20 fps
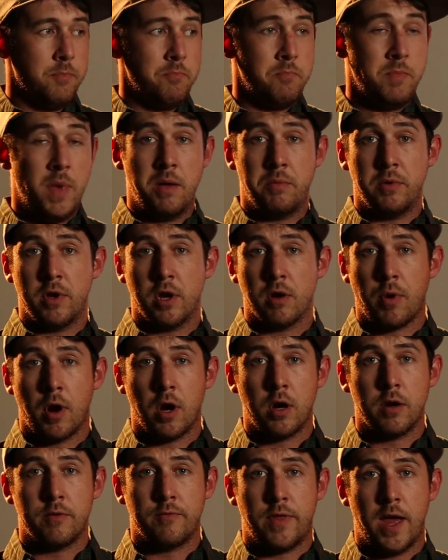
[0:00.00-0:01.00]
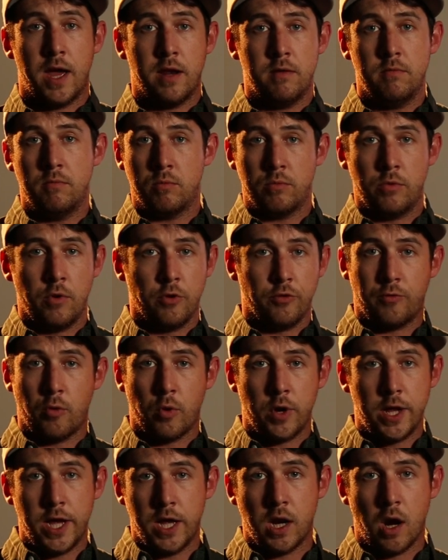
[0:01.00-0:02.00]
Maybe you're part of that those
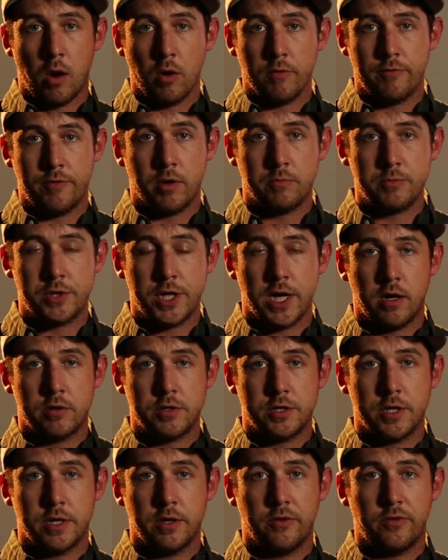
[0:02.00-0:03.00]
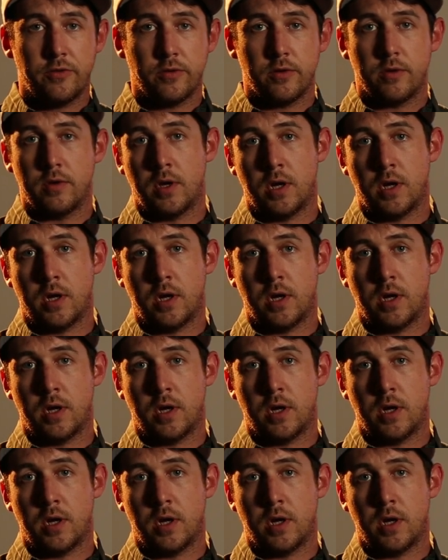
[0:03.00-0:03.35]
48-hour film challenges.